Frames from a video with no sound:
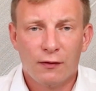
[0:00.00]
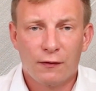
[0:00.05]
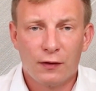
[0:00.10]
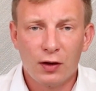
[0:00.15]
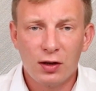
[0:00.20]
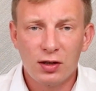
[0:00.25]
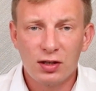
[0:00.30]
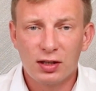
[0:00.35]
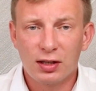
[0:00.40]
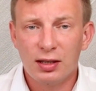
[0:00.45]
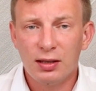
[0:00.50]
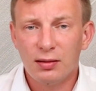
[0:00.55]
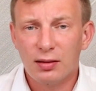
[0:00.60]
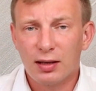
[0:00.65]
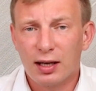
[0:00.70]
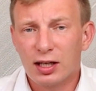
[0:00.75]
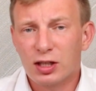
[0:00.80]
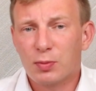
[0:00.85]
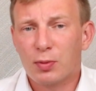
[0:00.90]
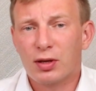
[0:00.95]

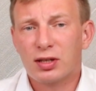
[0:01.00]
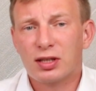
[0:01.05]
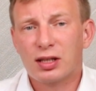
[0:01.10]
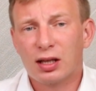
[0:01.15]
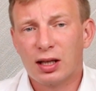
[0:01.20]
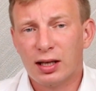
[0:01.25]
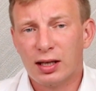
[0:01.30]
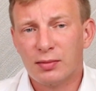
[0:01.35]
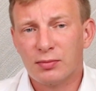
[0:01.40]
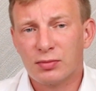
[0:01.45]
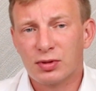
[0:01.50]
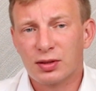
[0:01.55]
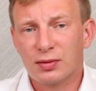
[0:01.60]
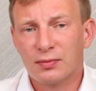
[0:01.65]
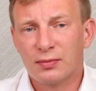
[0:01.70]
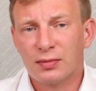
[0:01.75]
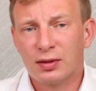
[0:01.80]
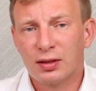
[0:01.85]
Firstly, express claims.